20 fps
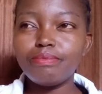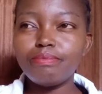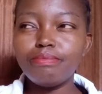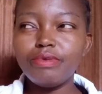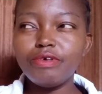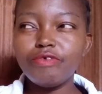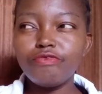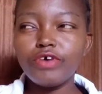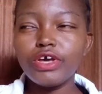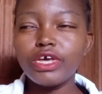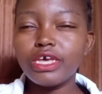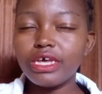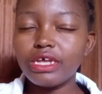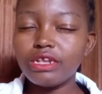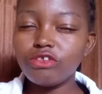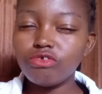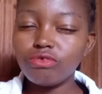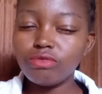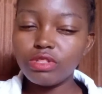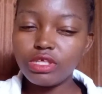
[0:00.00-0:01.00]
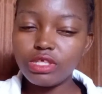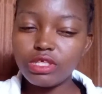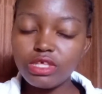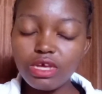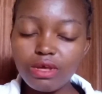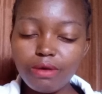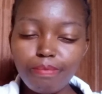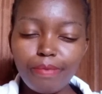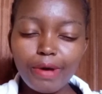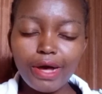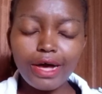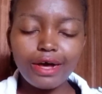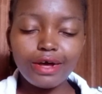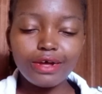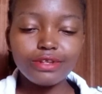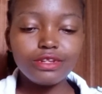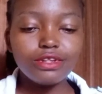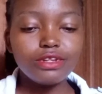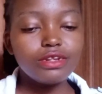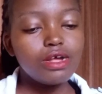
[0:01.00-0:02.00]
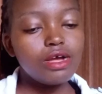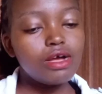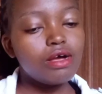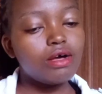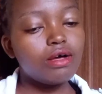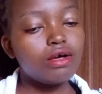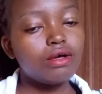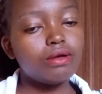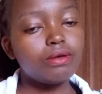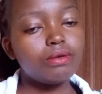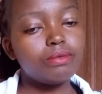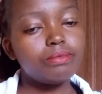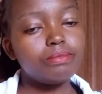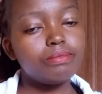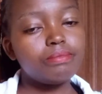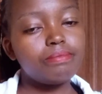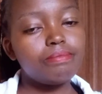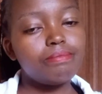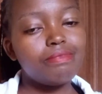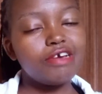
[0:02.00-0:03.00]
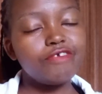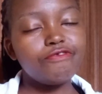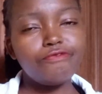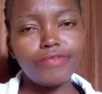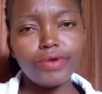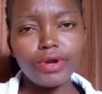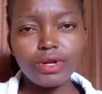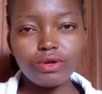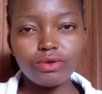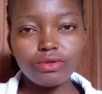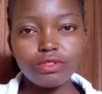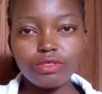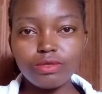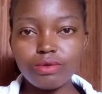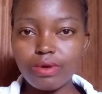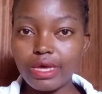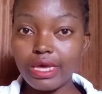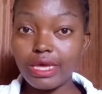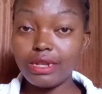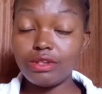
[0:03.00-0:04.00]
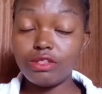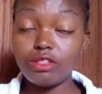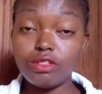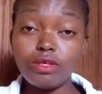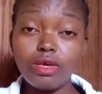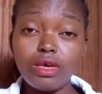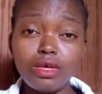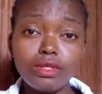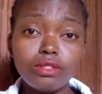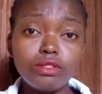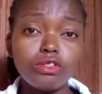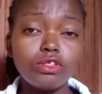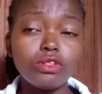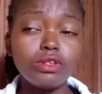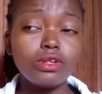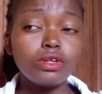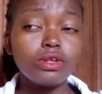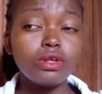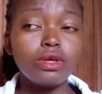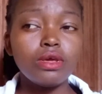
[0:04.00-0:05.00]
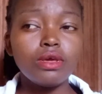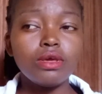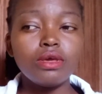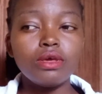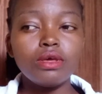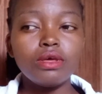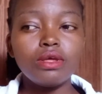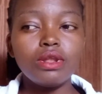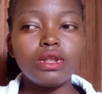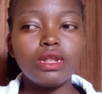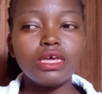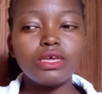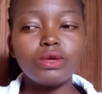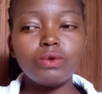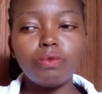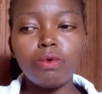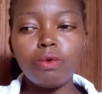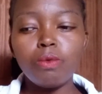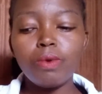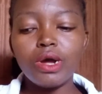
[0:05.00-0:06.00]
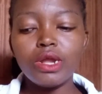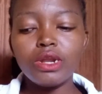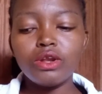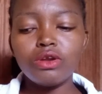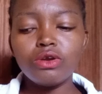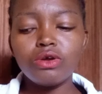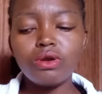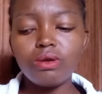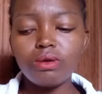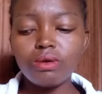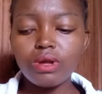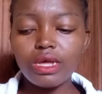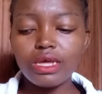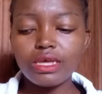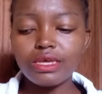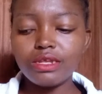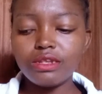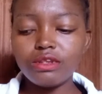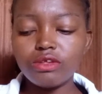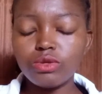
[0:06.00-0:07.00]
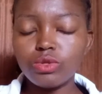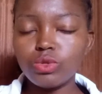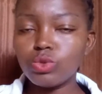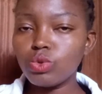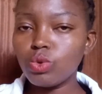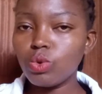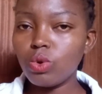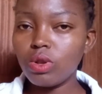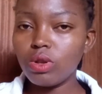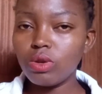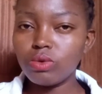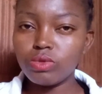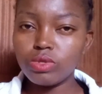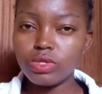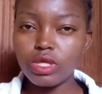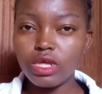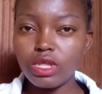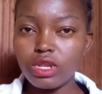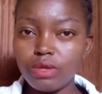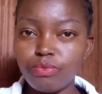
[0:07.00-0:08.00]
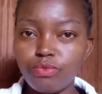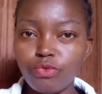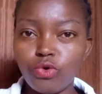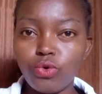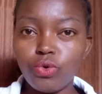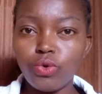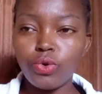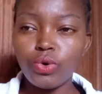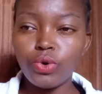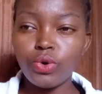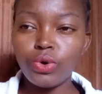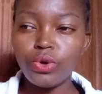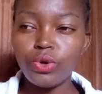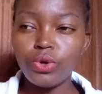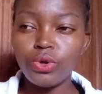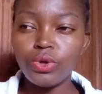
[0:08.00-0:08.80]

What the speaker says: before I get to the sick part, my friend also had changed. Like, we were no longer getting so close anymore.